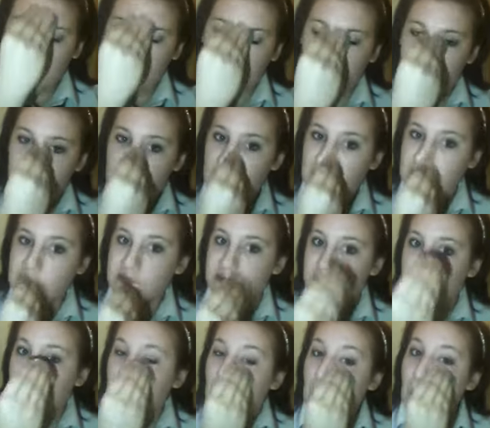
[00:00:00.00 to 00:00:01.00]
Make
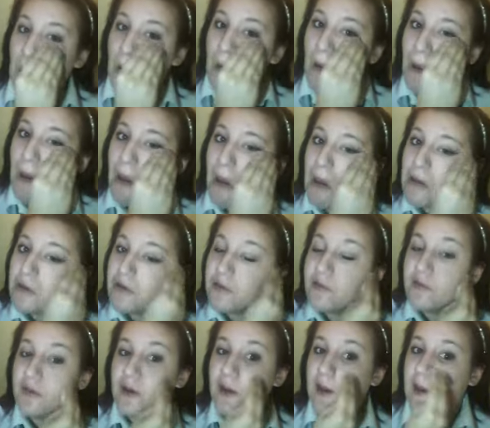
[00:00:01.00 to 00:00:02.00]
sure you
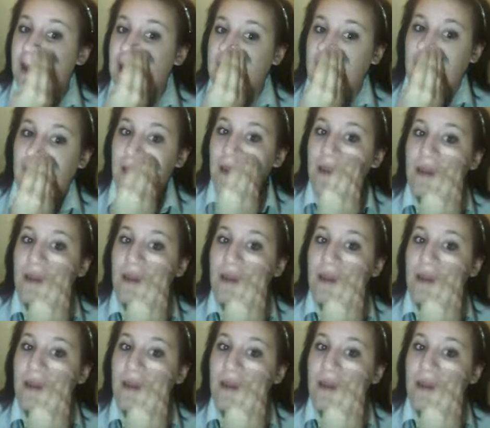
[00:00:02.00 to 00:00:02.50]
really